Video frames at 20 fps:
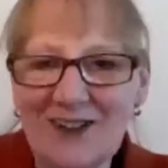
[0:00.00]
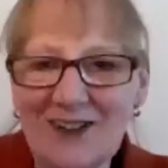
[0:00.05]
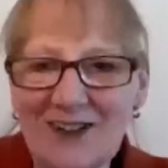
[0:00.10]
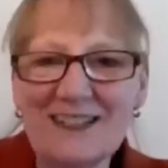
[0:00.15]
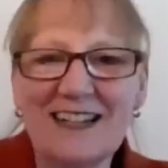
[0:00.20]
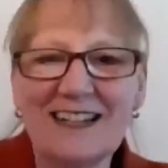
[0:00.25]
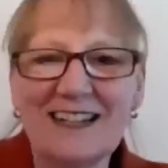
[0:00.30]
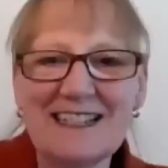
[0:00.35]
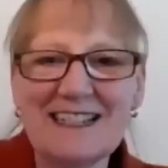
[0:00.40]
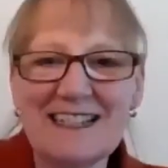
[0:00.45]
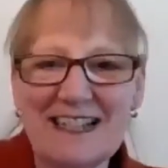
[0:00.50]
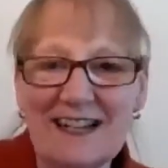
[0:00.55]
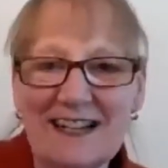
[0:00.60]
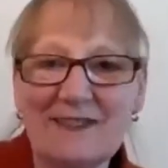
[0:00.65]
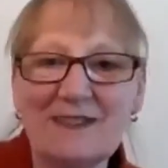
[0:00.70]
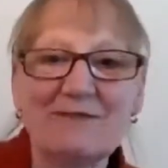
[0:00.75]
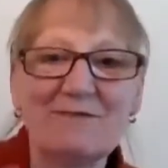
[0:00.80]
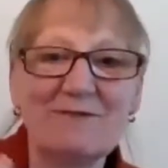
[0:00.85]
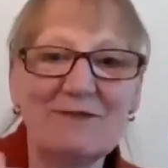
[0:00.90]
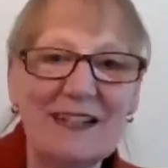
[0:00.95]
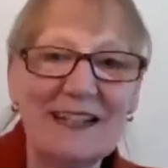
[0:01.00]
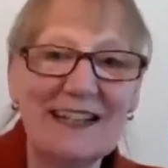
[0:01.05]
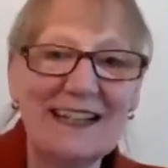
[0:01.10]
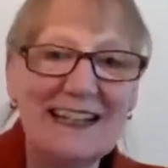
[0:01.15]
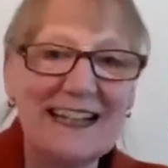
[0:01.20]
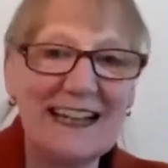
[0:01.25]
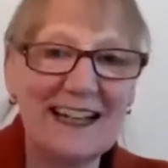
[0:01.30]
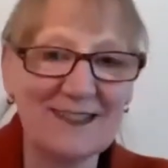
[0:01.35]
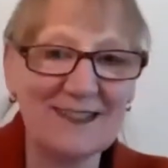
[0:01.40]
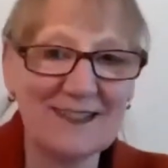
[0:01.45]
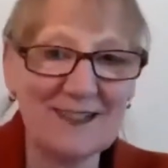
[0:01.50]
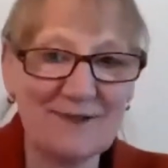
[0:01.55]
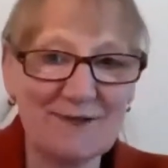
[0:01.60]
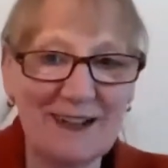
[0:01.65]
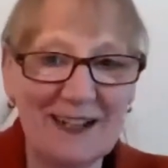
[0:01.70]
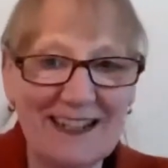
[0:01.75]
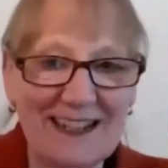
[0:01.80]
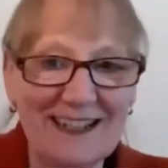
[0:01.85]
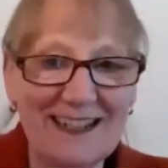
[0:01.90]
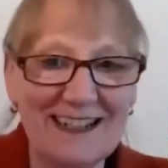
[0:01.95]
I was going to say, really
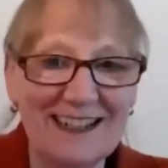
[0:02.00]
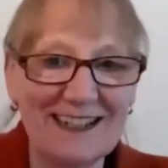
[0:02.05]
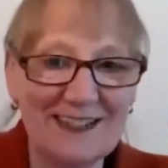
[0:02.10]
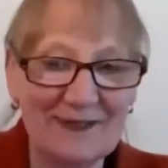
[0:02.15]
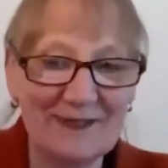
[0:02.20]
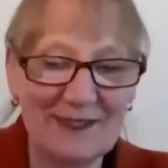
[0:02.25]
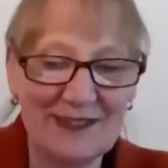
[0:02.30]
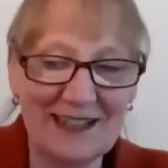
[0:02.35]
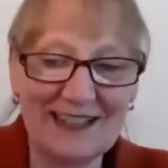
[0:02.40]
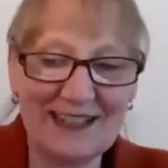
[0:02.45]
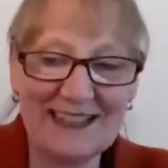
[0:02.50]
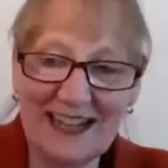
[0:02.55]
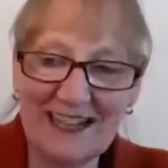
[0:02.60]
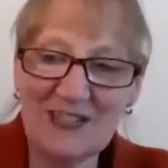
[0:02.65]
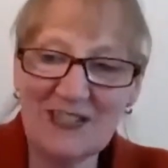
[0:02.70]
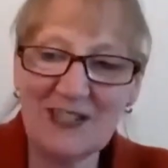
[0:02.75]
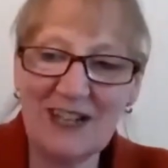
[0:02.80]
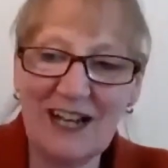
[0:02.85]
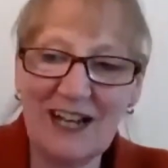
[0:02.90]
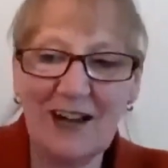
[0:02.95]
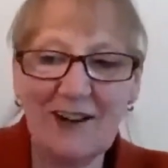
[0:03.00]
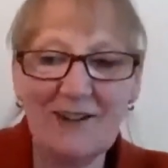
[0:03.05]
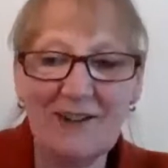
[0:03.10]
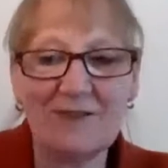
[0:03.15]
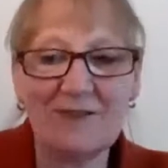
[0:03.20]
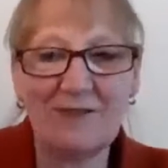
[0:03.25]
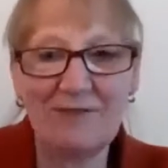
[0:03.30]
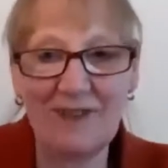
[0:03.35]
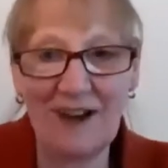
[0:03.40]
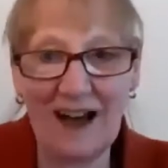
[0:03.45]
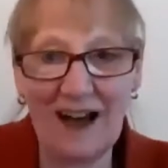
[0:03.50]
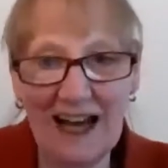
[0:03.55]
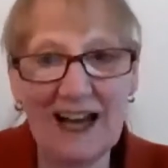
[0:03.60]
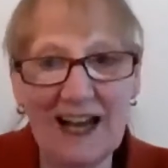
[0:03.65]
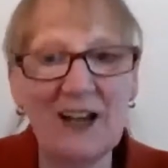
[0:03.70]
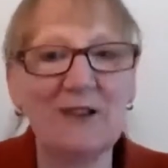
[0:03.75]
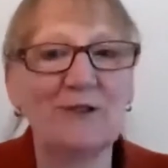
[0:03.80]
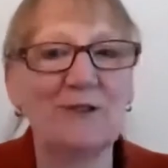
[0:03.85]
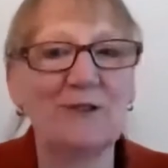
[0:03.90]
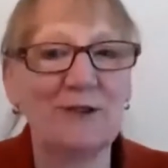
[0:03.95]
elsewhere, in case you have a
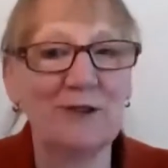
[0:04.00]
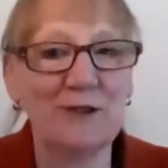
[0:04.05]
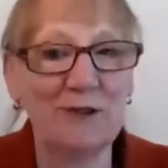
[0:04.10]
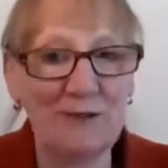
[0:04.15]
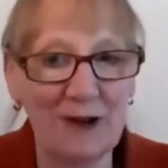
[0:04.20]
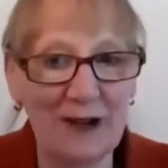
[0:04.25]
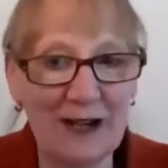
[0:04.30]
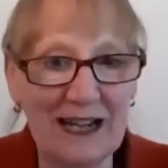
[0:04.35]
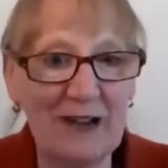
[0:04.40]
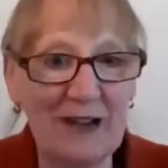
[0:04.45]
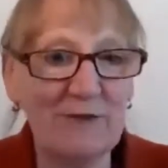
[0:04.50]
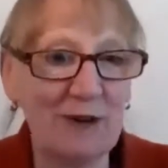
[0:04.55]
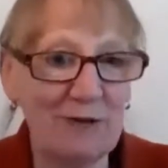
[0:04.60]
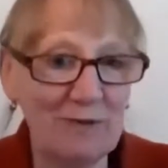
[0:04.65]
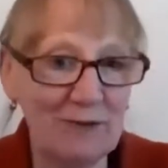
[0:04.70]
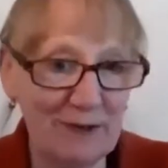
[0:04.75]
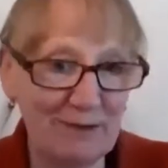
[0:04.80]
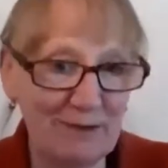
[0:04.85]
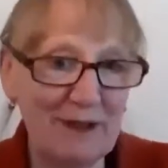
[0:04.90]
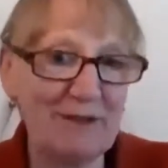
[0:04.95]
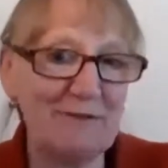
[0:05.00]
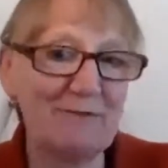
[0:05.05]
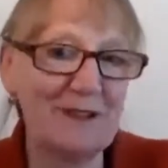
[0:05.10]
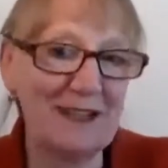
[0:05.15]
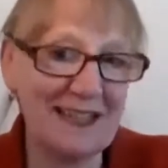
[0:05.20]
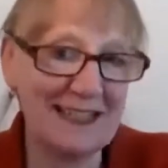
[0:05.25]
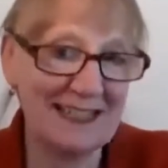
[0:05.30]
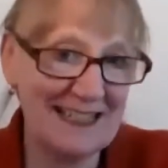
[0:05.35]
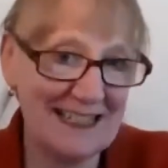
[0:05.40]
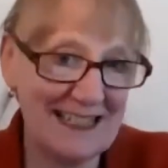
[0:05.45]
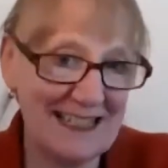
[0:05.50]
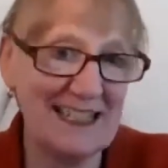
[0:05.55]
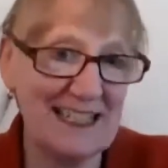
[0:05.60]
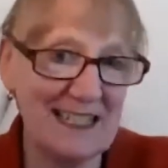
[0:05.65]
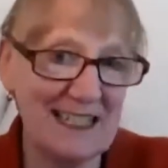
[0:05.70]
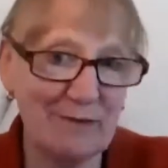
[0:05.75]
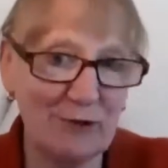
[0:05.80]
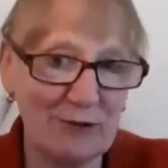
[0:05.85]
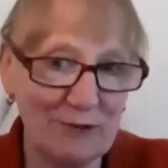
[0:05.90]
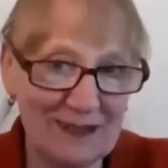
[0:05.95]
fire or whatever, would be really
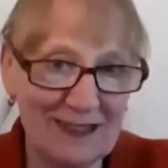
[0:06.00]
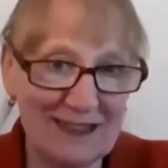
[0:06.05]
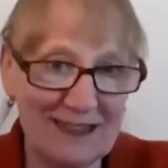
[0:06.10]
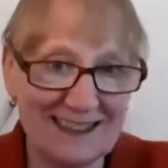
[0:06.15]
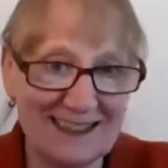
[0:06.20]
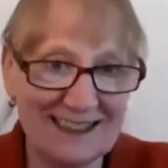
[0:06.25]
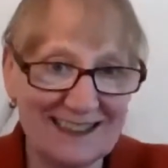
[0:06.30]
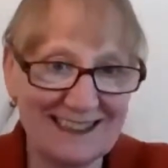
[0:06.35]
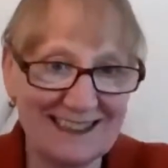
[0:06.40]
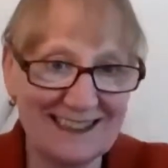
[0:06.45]
sensible, wouldn't it?